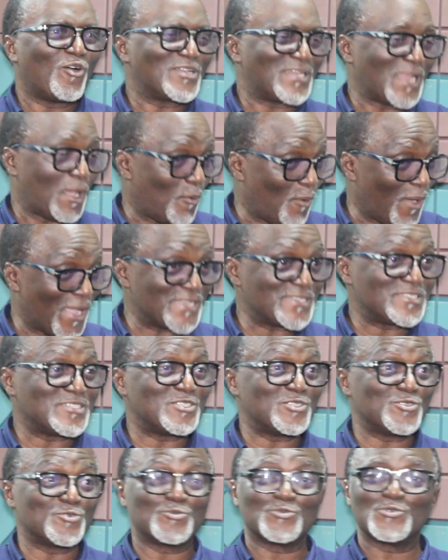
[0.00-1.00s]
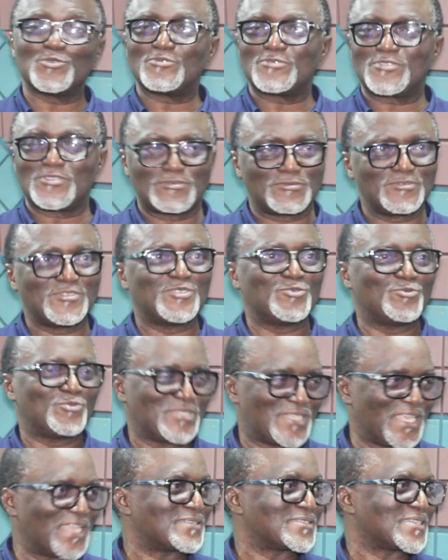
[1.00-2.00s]
Otherwise, you
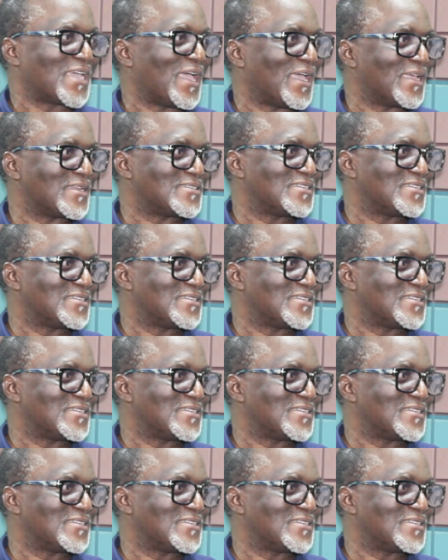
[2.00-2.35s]
would get tired.